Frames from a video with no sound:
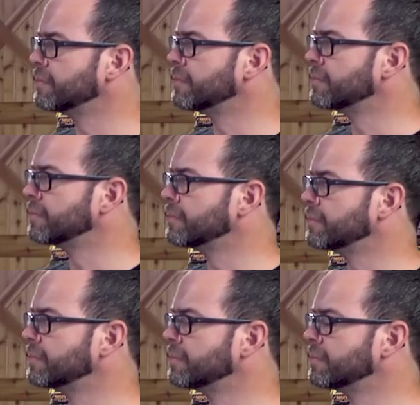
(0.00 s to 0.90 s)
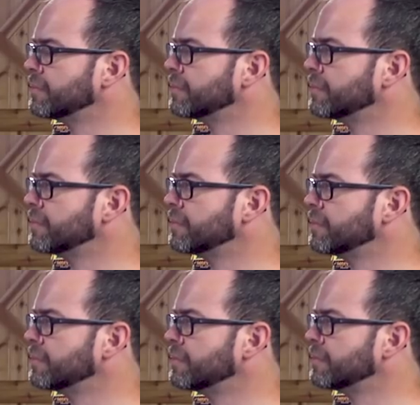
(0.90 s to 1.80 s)

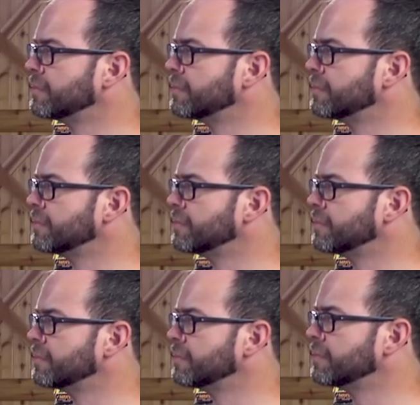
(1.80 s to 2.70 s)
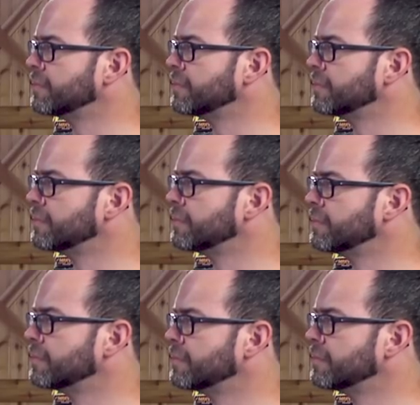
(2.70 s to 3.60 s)

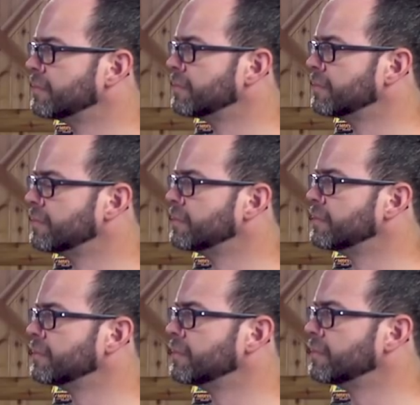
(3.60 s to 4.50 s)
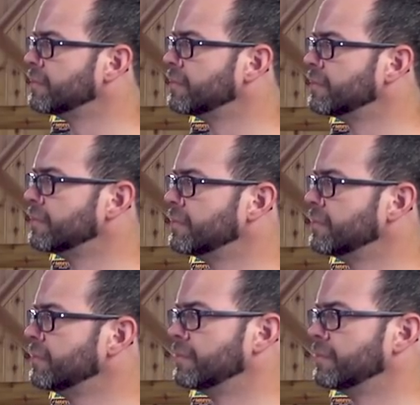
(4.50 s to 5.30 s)
(silent)